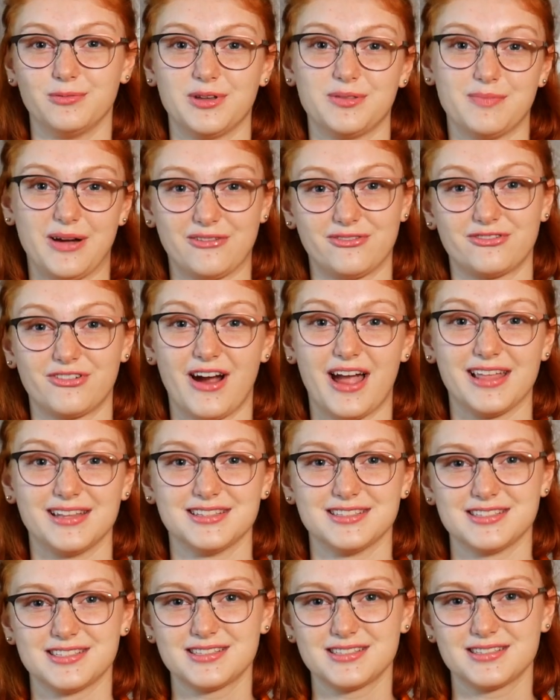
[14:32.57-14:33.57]
With my
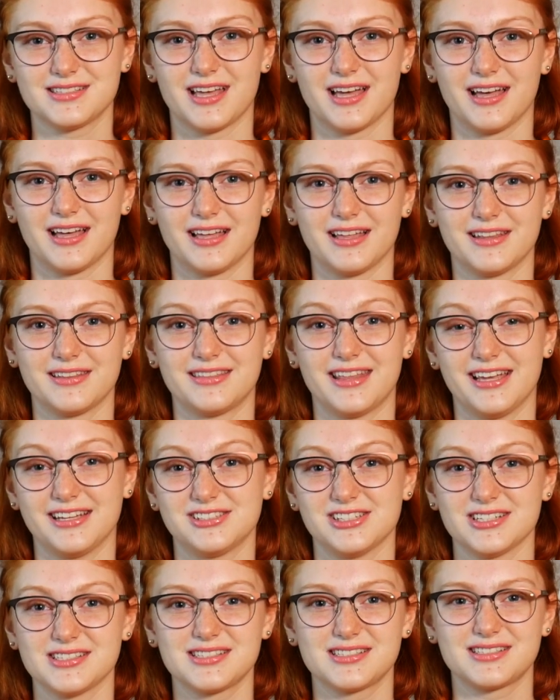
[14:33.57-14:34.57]
friends,
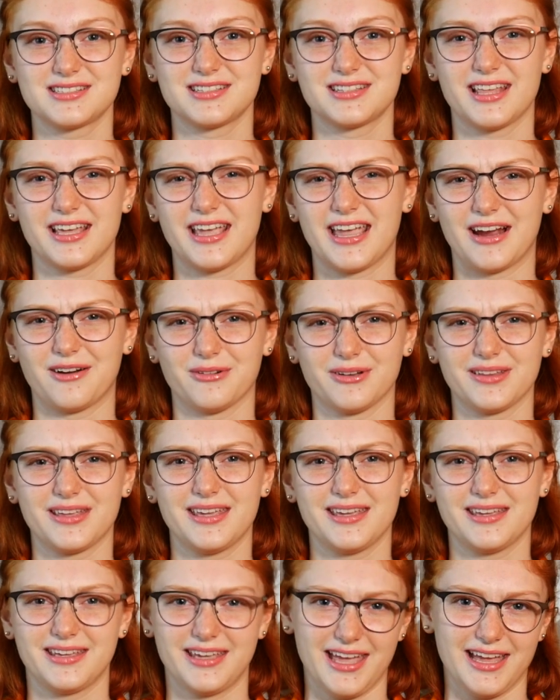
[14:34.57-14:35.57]
they can't
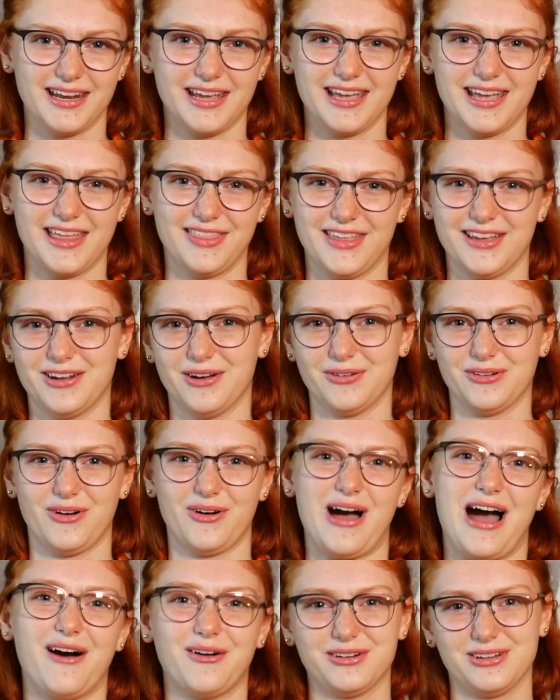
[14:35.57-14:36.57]
really get it, and they don't know
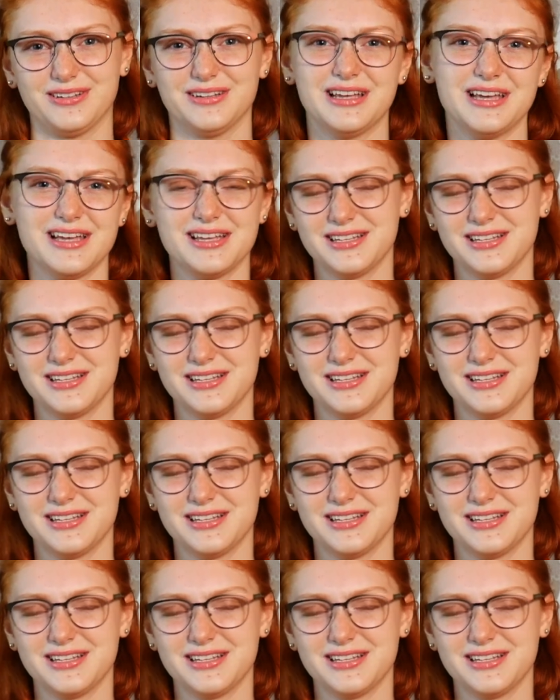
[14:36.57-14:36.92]
how to